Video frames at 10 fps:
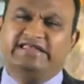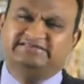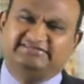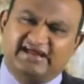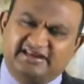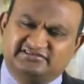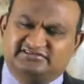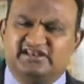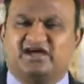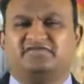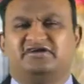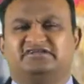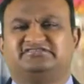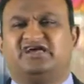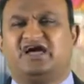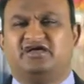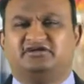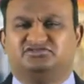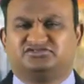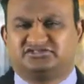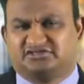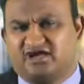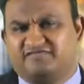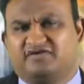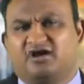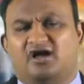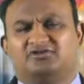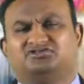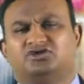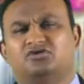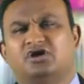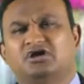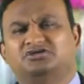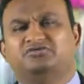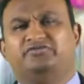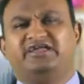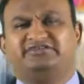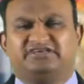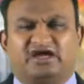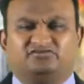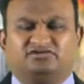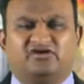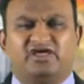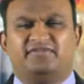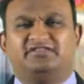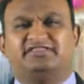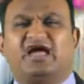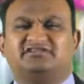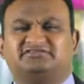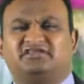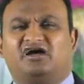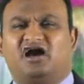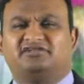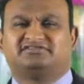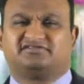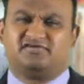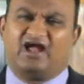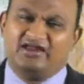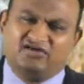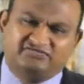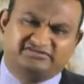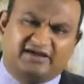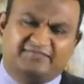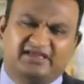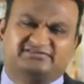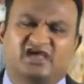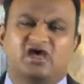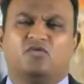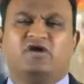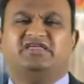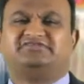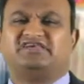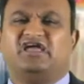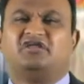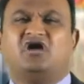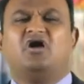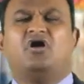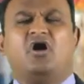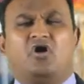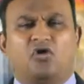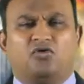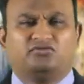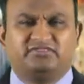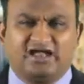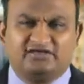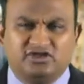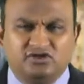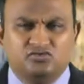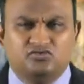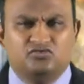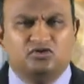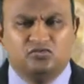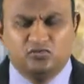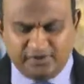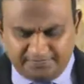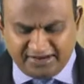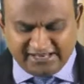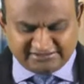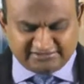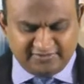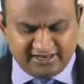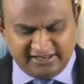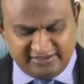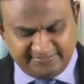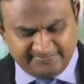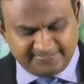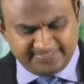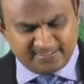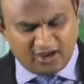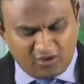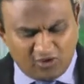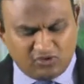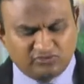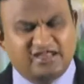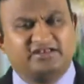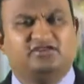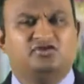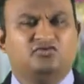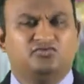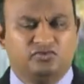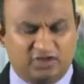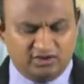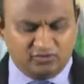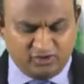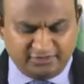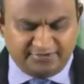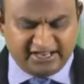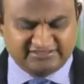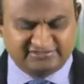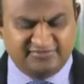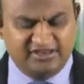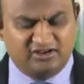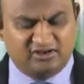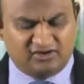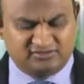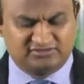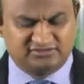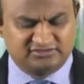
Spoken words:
intense in our desire to serve God, to reach out to him. And that is the heart's cry of Jabez when he said, oh, that you would bless me. Oh, that you would bless me, Lord.